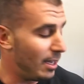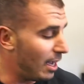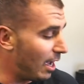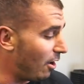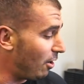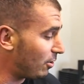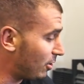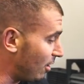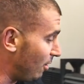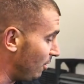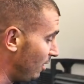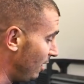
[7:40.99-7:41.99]
I
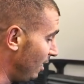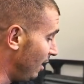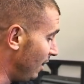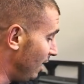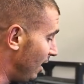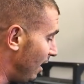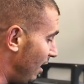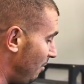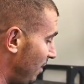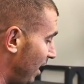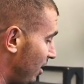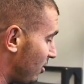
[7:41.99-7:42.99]
also
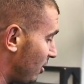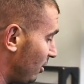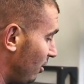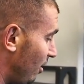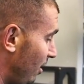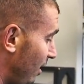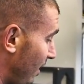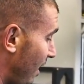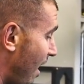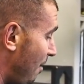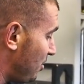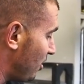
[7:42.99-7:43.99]
Managed to learn and
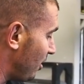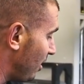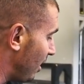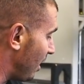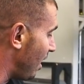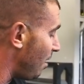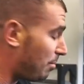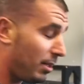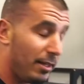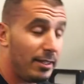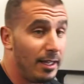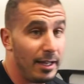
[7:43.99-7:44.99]
capture a couple
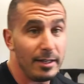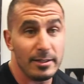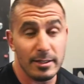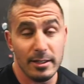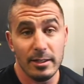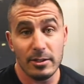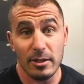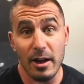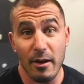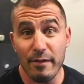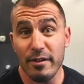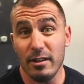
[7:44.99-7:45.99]
of things. So now I
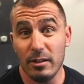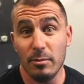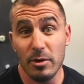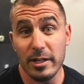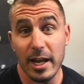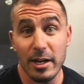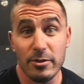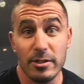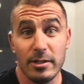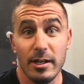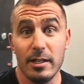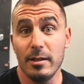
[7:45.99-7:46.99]
feel a little more dangerous
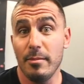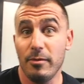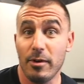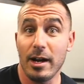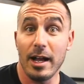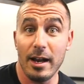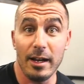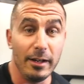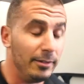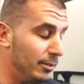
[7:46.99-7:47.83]
than I did before I got here.